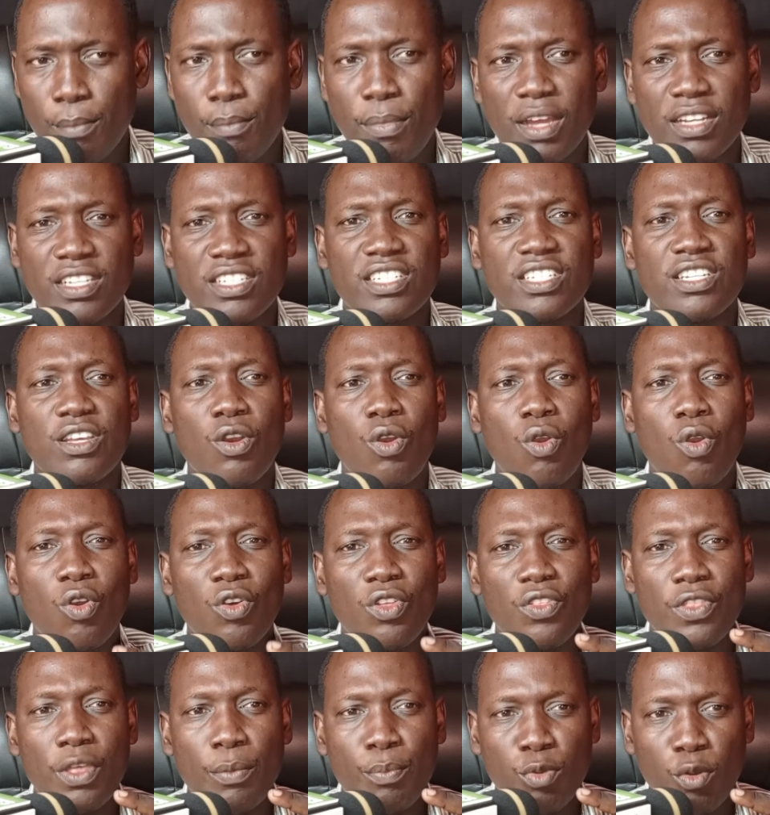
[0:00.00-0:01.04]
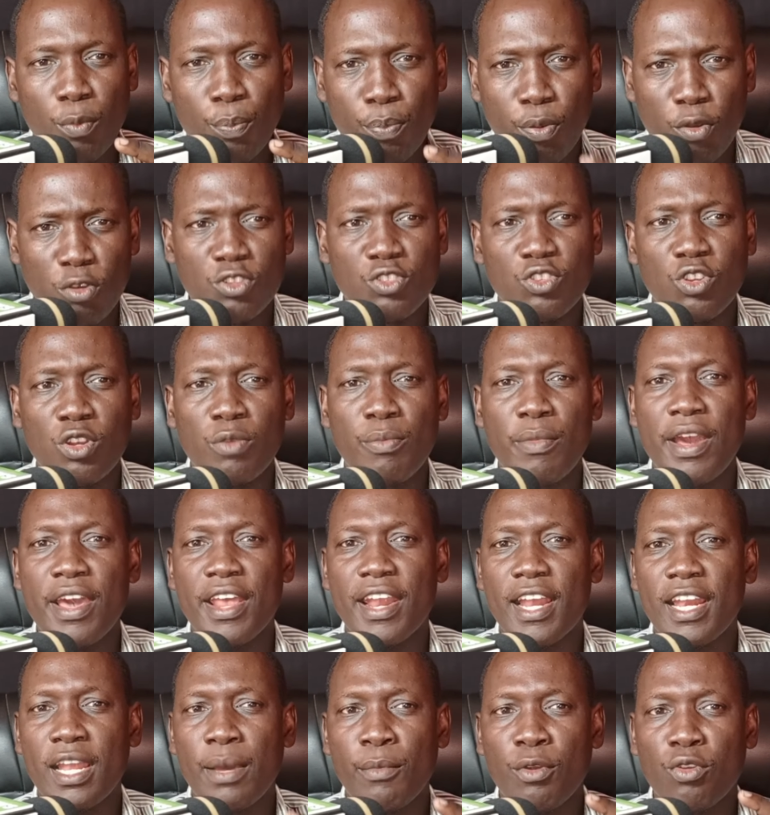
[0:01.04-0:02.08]
But the proposal by
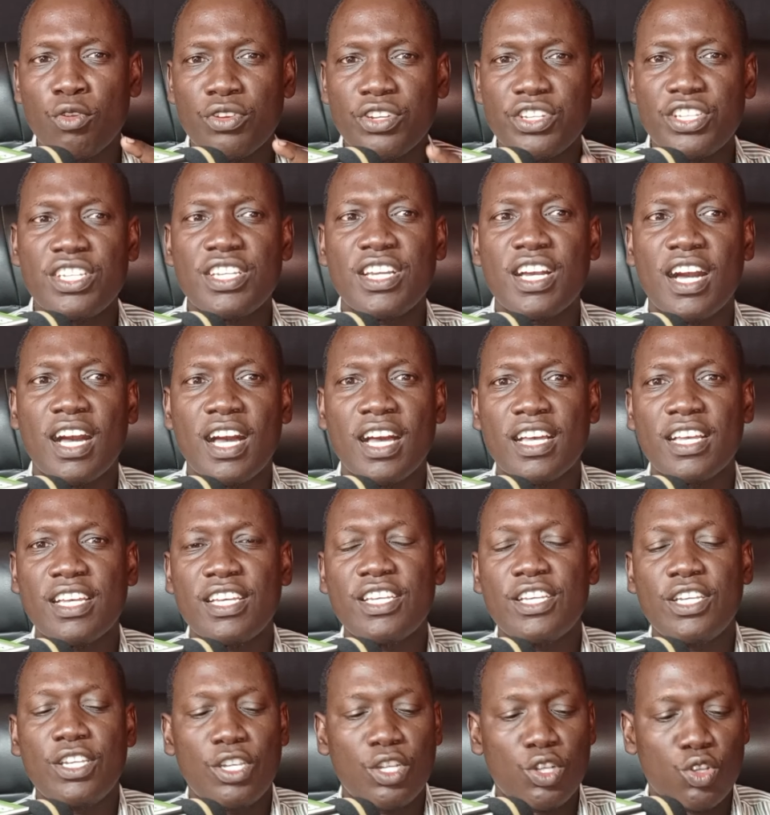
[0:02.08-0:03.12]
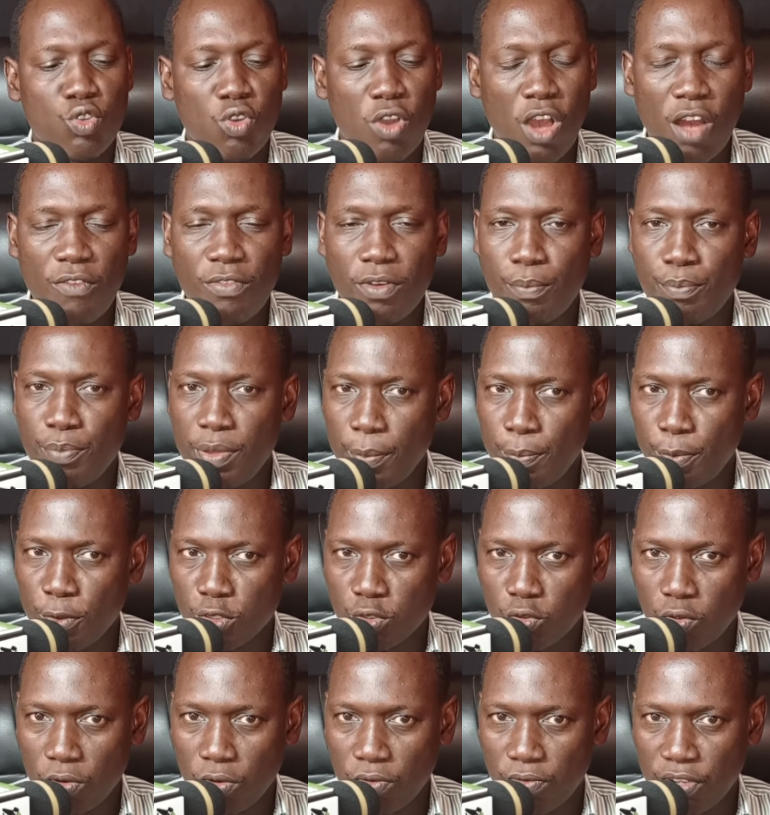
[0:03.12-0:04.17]
Raila Amolo Odinga to have a
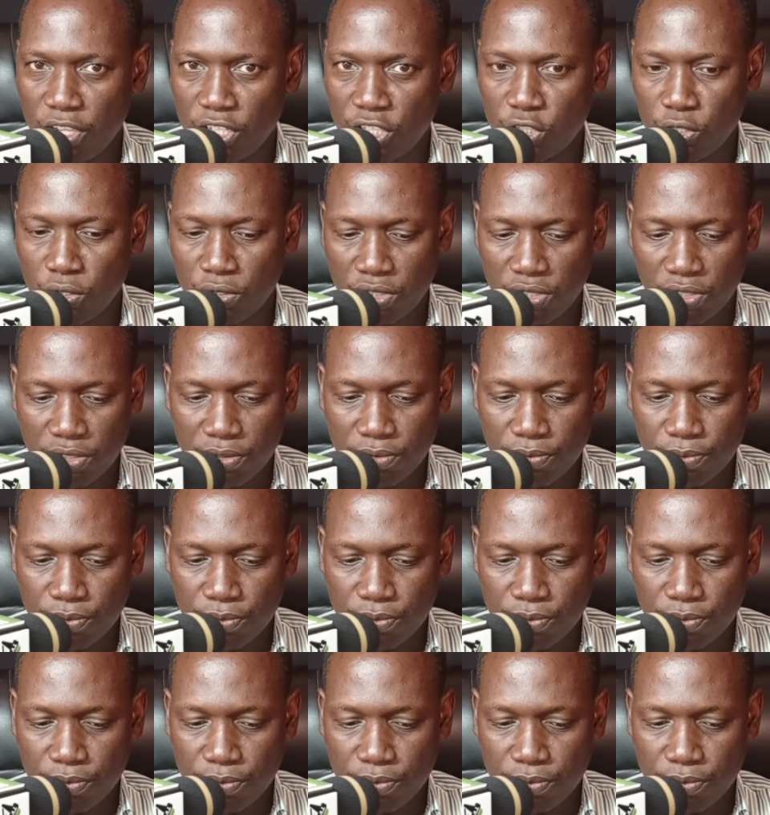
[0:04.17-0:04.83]
people's convention